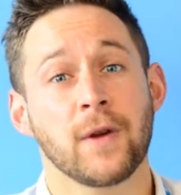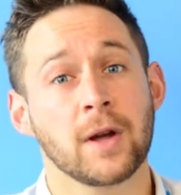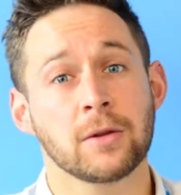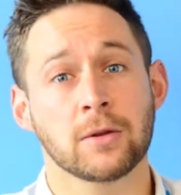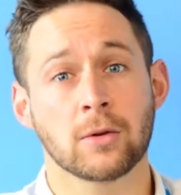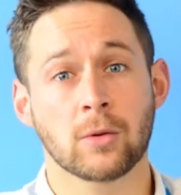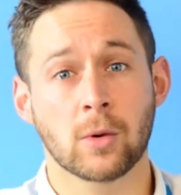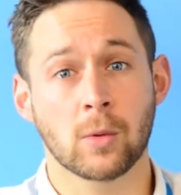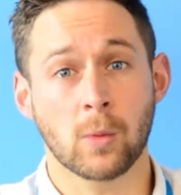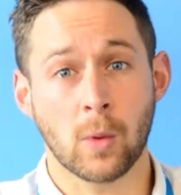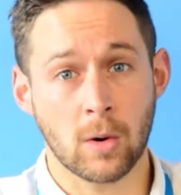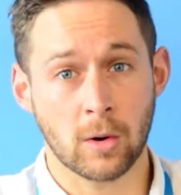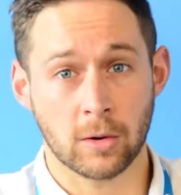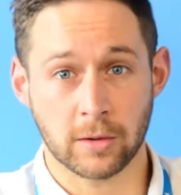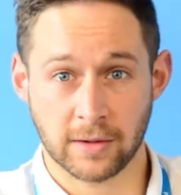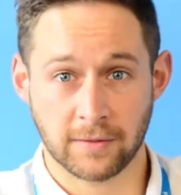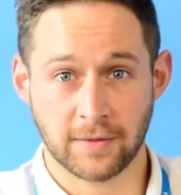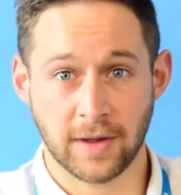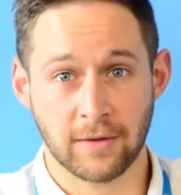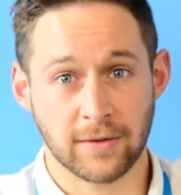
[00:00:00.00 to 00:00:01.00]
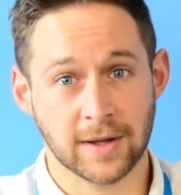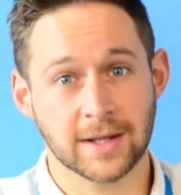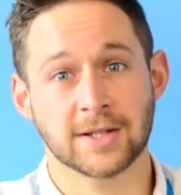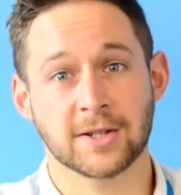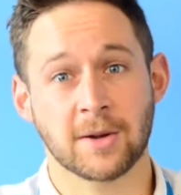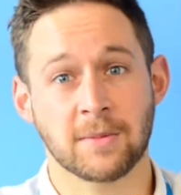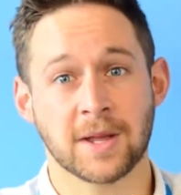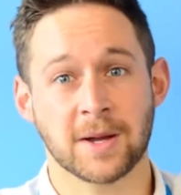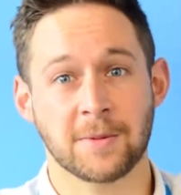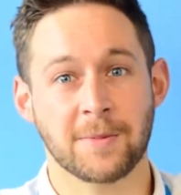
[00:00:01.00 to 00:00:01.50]
Feel the reward of giving
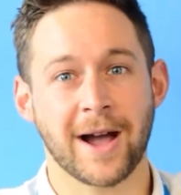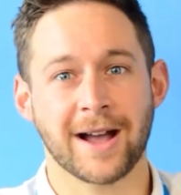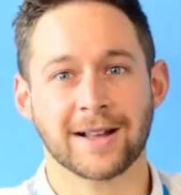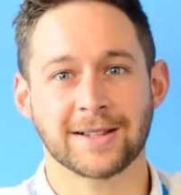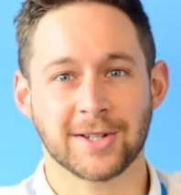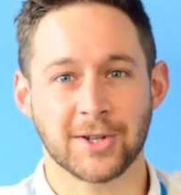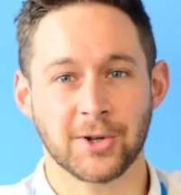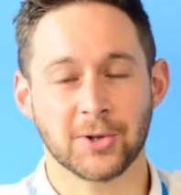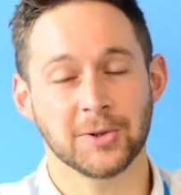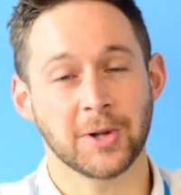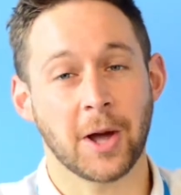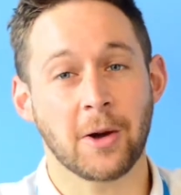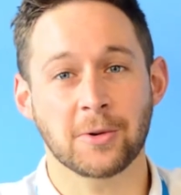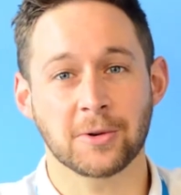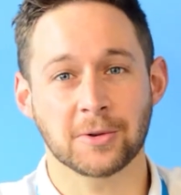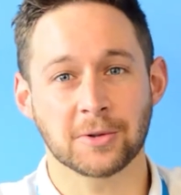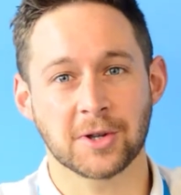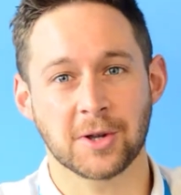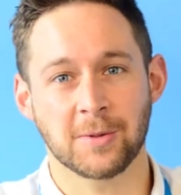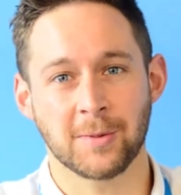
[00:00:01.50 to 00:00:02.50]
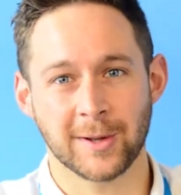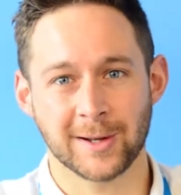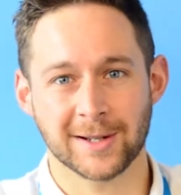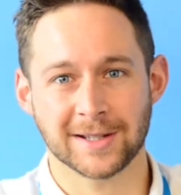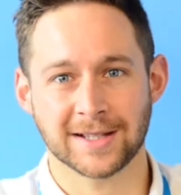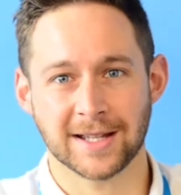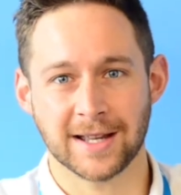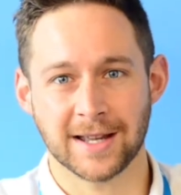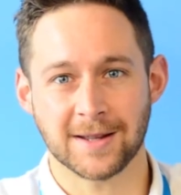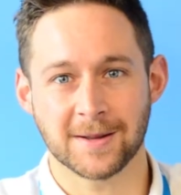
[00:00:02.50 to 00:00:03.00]
something back to your local
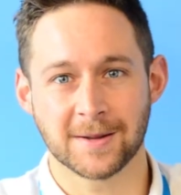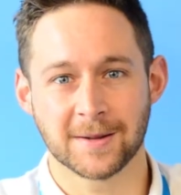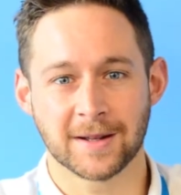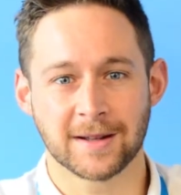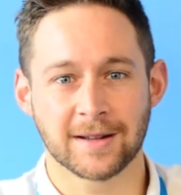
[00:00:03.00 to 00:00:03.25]
community.